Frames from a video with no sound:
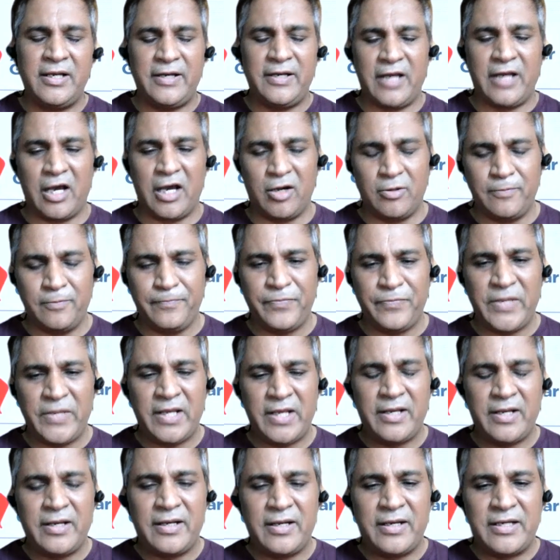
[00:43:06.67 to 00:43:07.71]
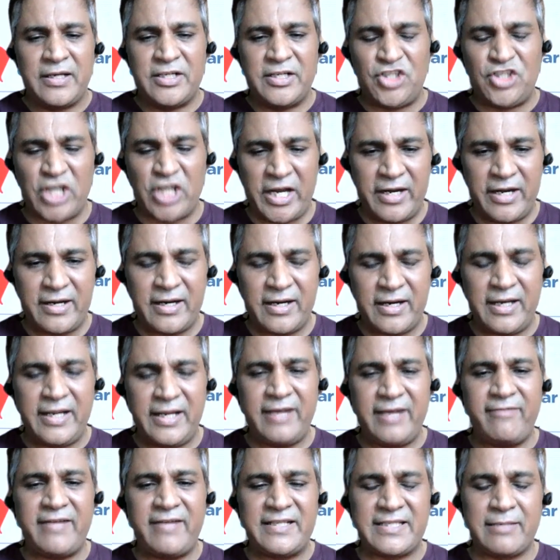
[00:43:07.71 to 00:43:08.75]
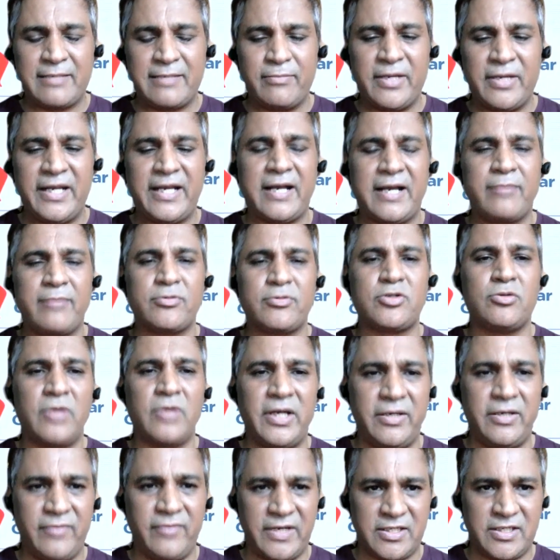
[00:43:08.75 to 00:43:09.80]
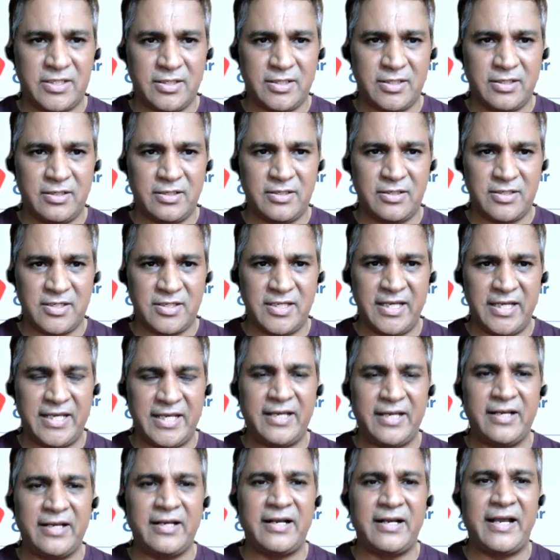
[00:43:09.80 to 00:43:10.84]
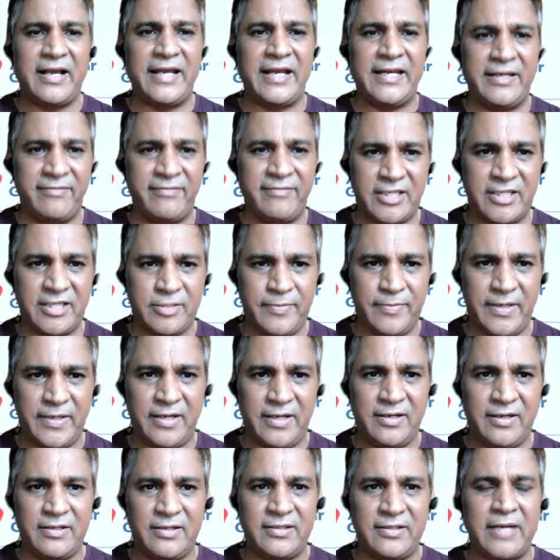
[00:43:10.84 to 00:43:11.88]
Now, generally, when somebody comes to an investor seeking an investment,